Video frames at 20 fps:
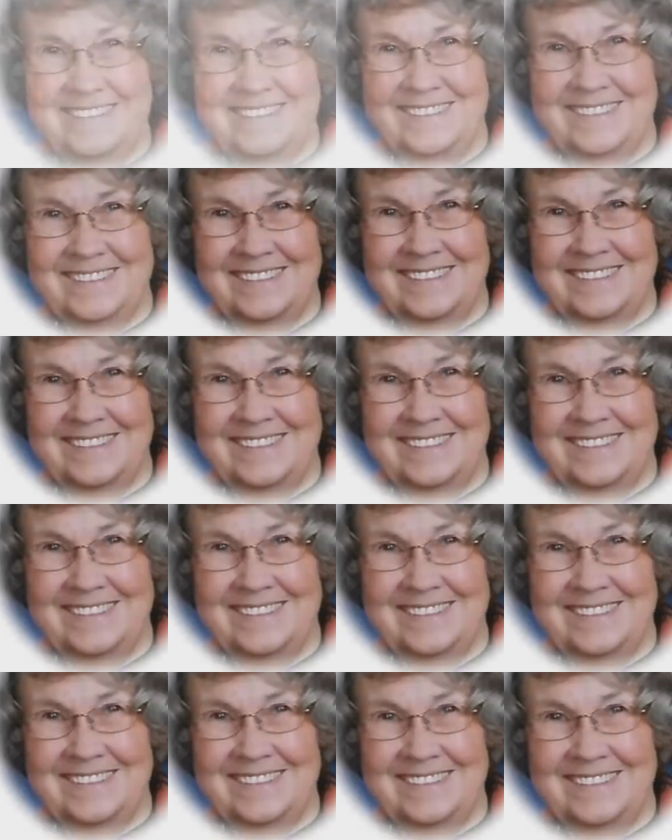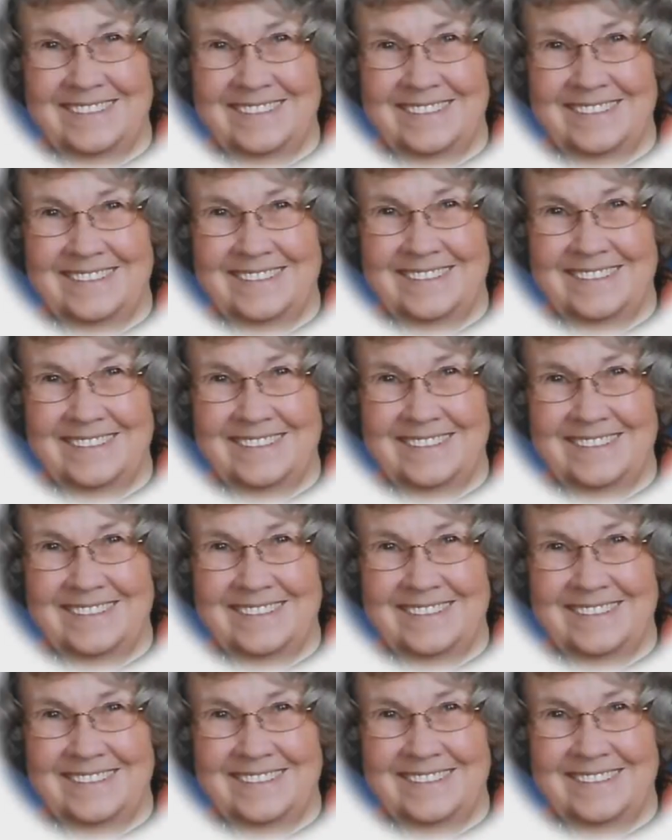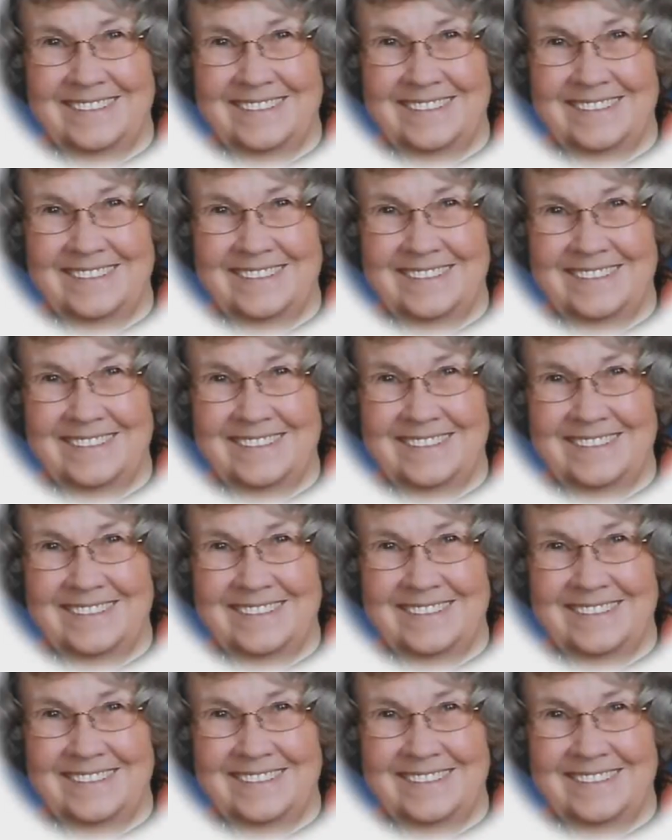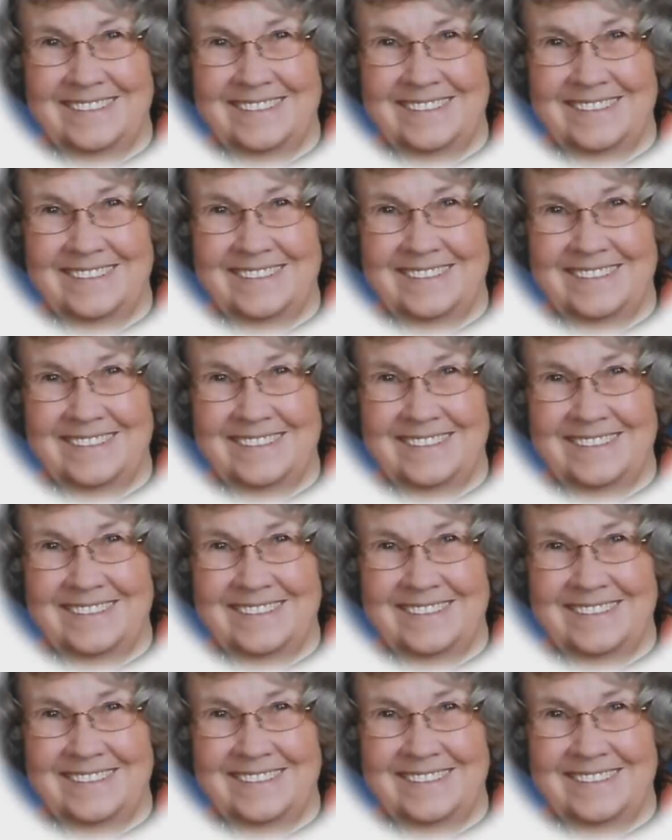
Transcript: (silence)